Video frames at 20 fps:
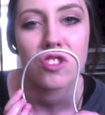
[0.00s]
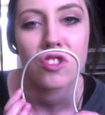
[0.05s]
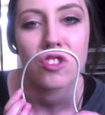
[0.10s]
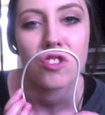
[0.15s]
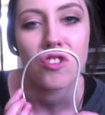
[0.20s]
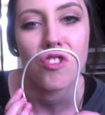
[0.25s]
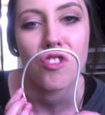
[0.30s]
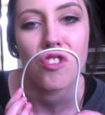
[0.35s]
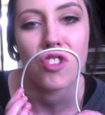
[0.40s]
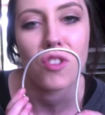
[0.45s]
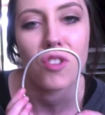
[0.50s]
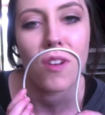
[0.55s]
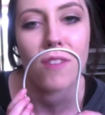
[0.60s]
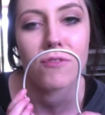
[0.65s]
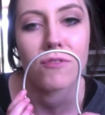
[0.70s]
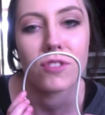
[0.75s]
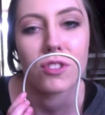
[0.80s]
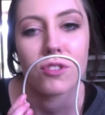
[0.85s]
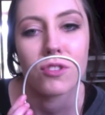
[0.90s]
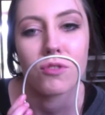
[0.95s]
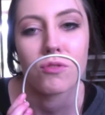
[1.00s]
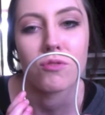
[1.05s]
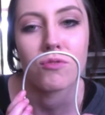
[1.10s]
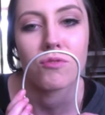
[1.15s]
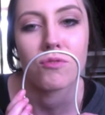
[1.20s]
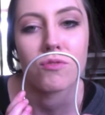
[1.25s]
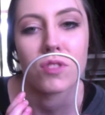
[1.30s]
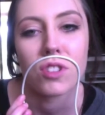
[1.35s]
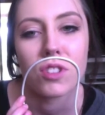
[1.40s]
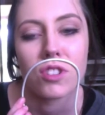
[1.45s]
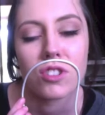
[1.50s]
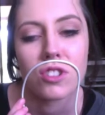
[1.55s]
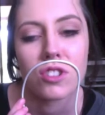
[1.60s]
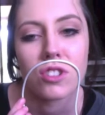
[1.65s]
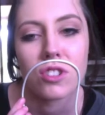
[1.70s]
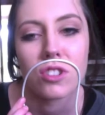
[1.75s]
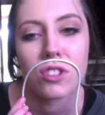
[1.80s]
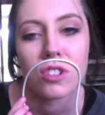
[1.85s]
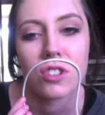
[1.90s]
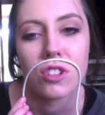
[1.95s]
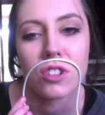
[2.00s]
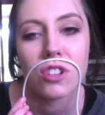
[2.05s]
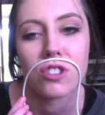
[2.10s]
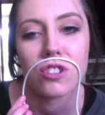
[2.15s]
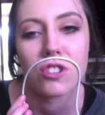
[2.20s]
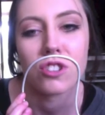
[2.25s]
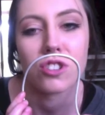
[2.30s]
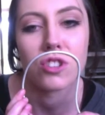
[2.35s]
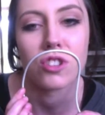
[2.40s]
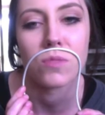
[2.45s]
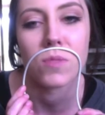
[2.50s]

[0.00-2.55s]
All you have to do is listen